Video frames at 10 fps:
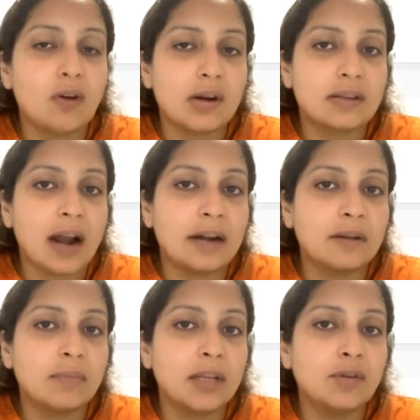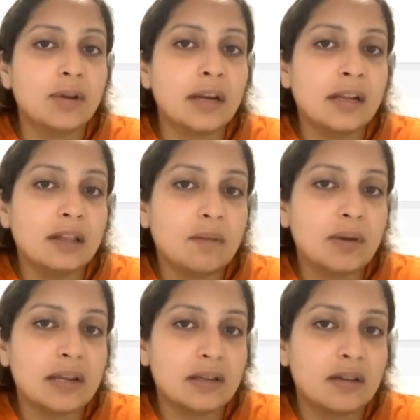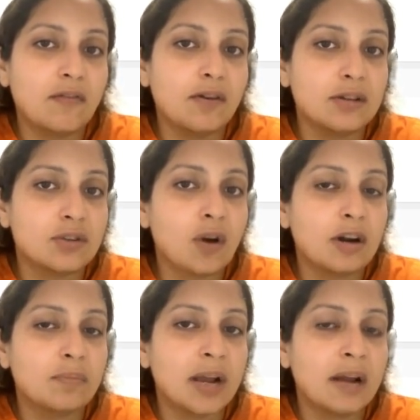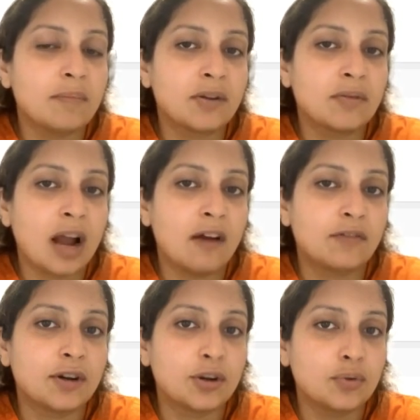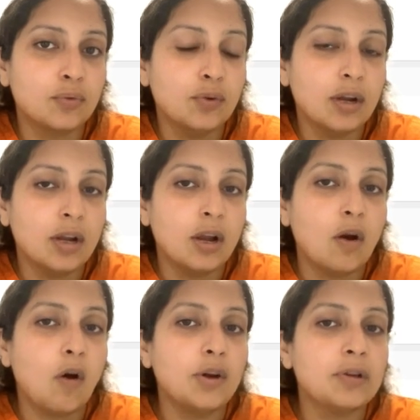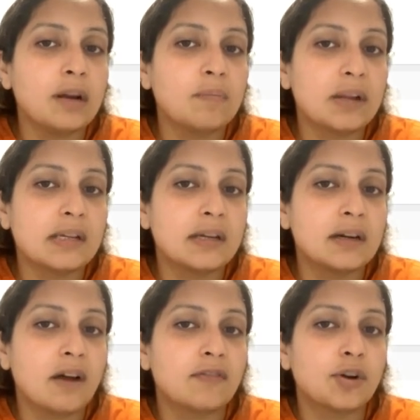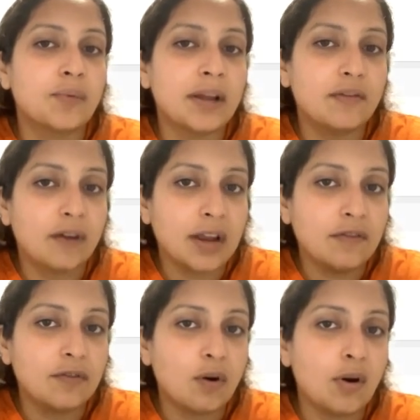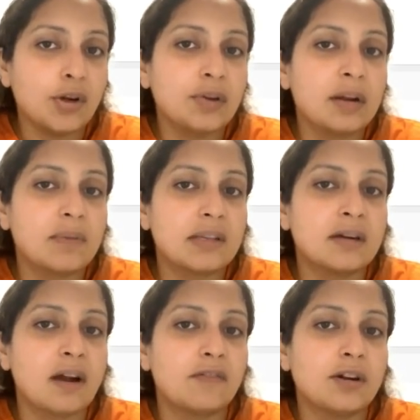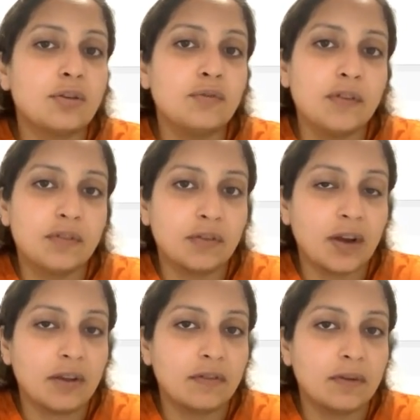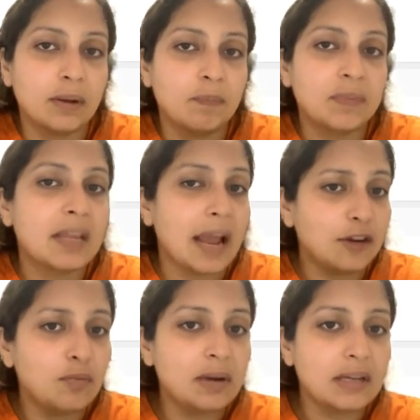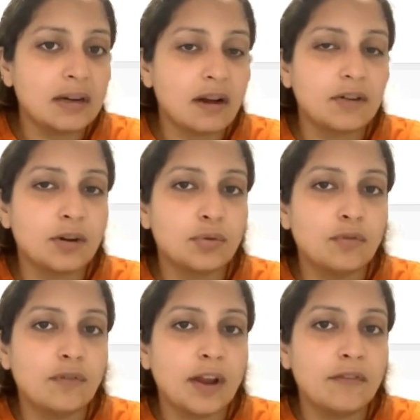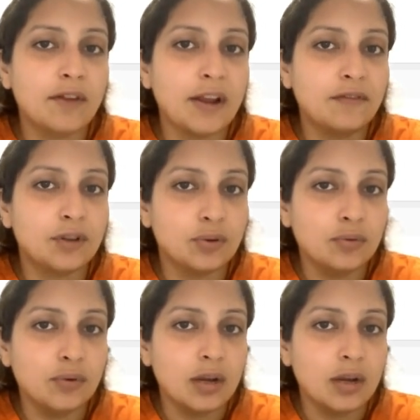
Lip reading: dots randomly, you can either place the first dot after 2, or you can place it after 25, or you can place it after 255. Can you place it after 2552?